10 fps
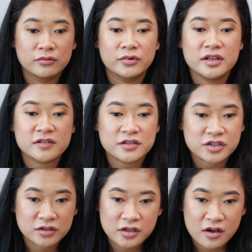
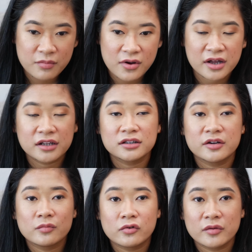research and look up on and
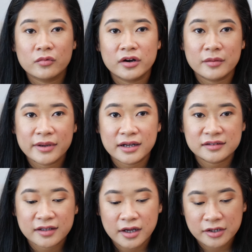learn more and more
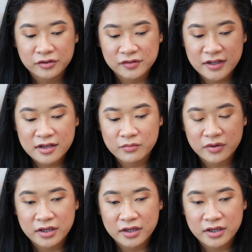about to understand.